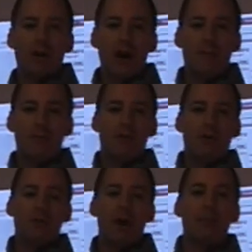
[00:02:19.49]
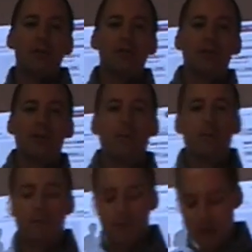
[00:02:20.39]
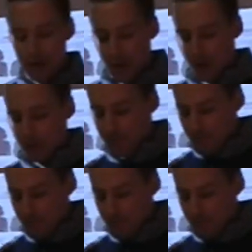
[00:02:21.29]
com from competition coming from the internet.